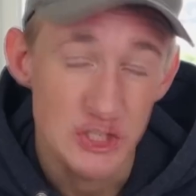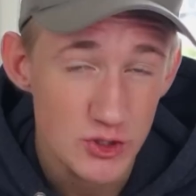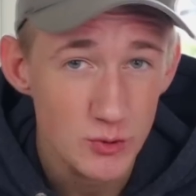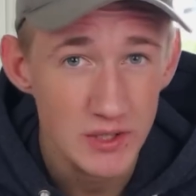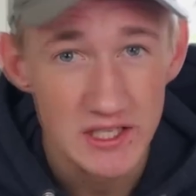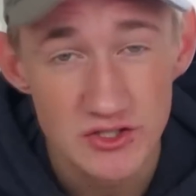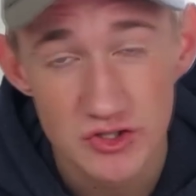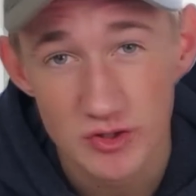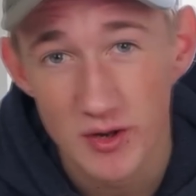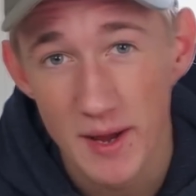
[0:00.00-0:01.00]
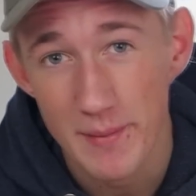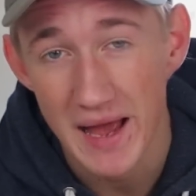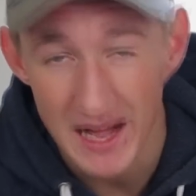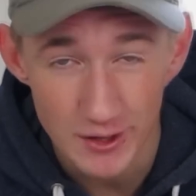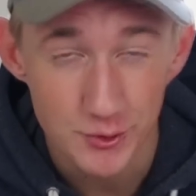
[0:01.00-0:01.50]
June Instagram
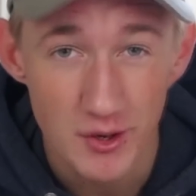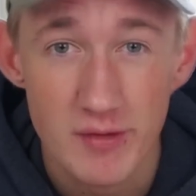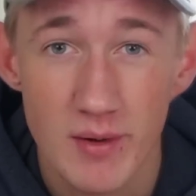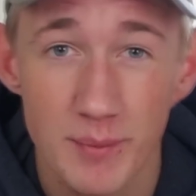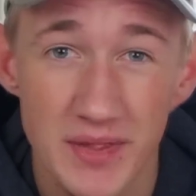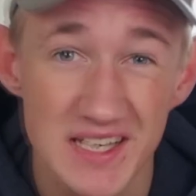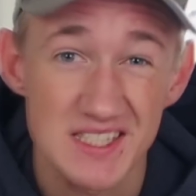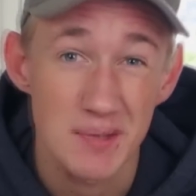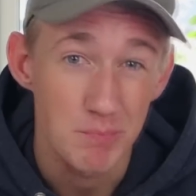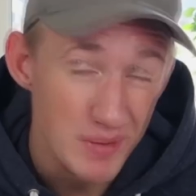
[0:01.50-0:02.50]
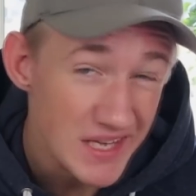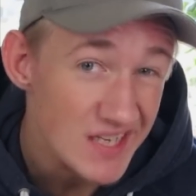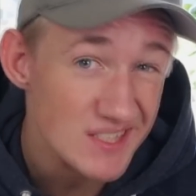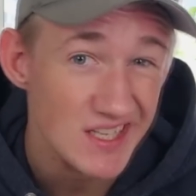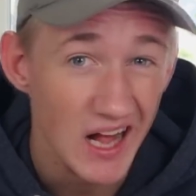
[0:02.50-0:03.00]
algorithm updates, the
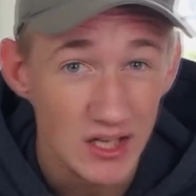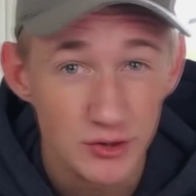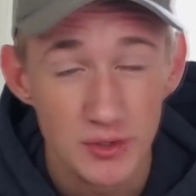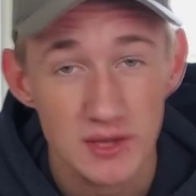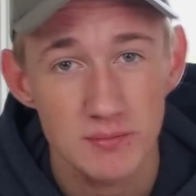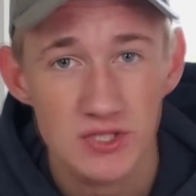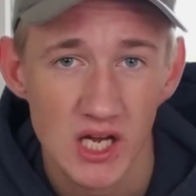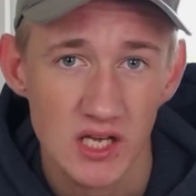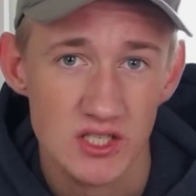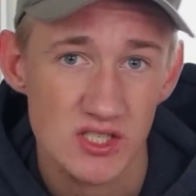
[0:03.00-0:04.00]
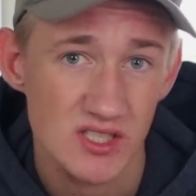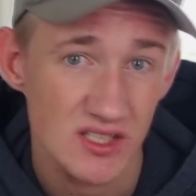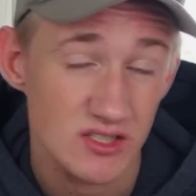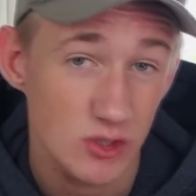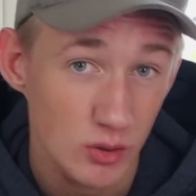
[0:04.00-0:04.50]
biggest algorithm change
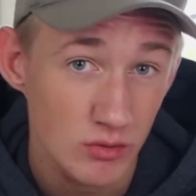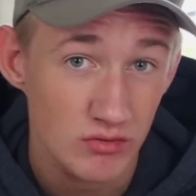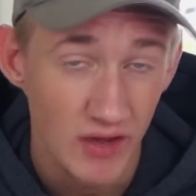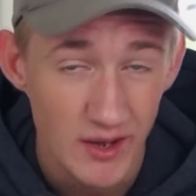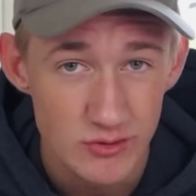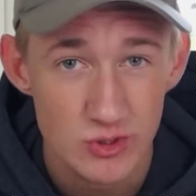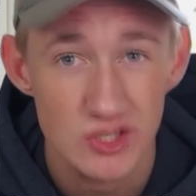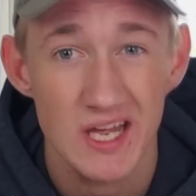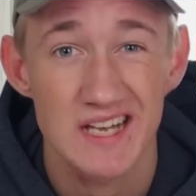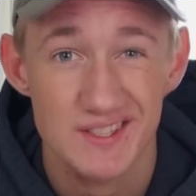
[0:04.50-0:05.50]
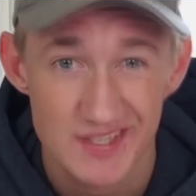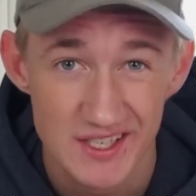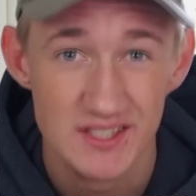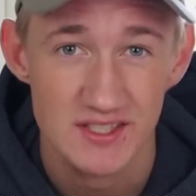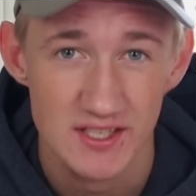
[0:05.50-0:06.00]
since
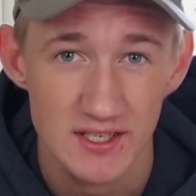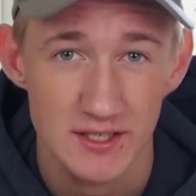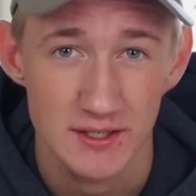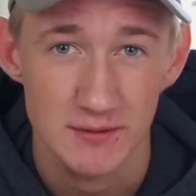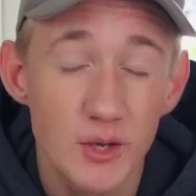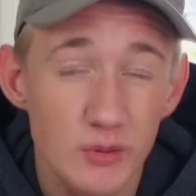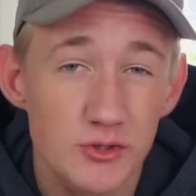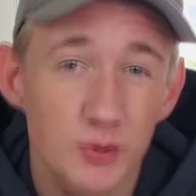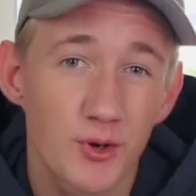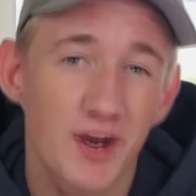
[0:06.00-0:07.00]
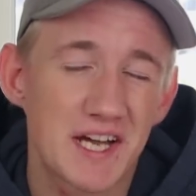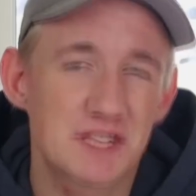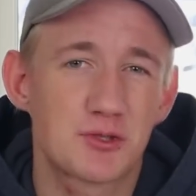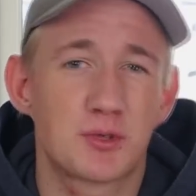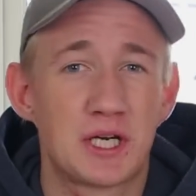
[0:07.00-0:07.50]
2016. Yo, what's going on
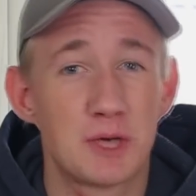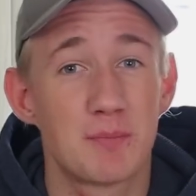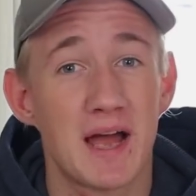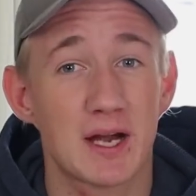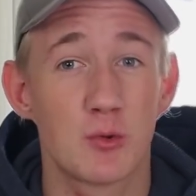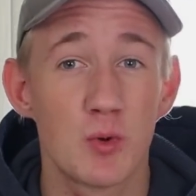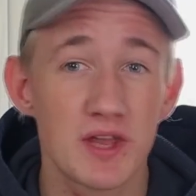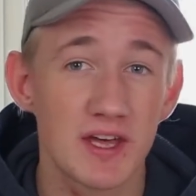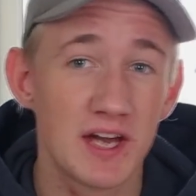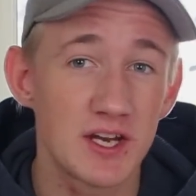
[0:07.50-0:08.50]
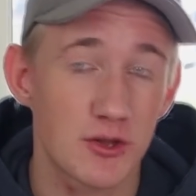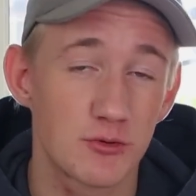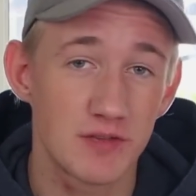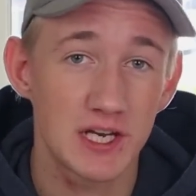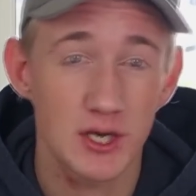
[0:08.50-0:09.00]
guys, Thor here back with another
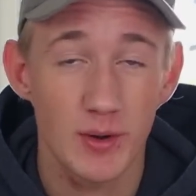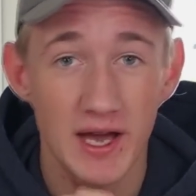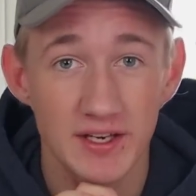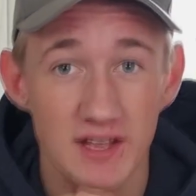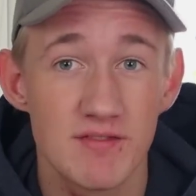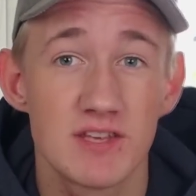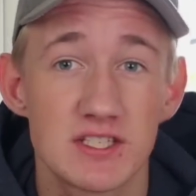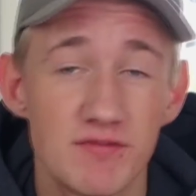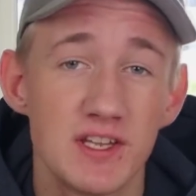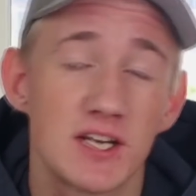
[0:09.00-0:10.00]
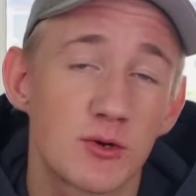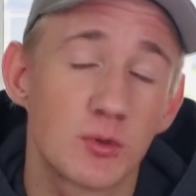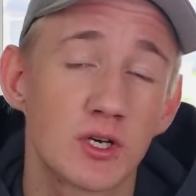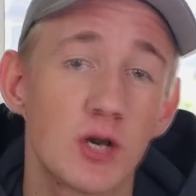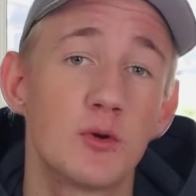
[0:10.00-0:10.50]
video, and in this video
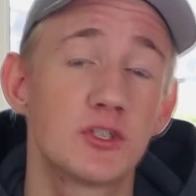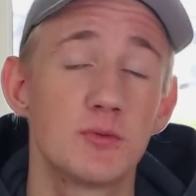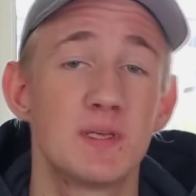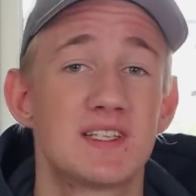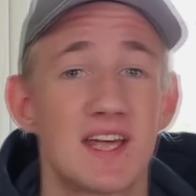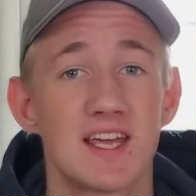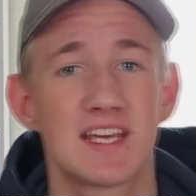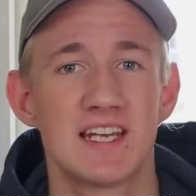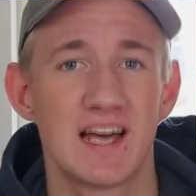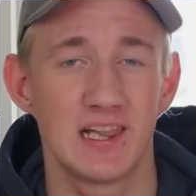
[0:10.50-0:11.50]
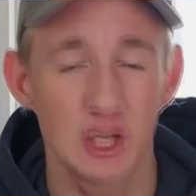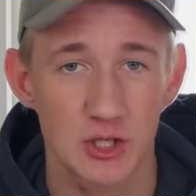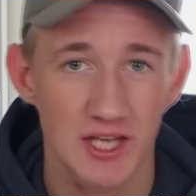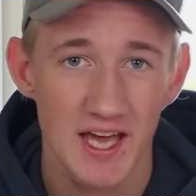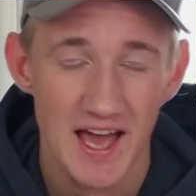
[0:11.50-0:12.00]
we're going to be taking a look